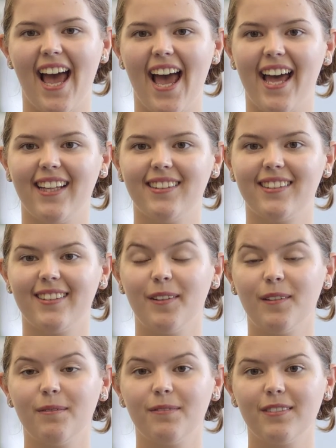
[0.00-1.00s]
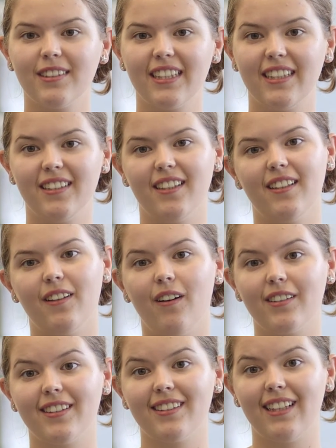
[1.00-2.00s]
and hopefully
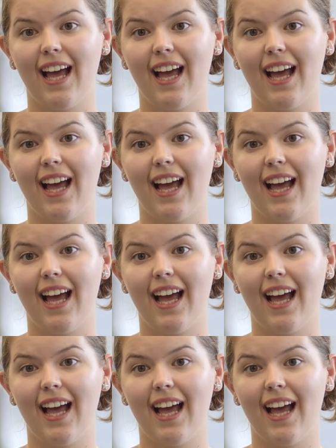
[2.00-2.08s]
along the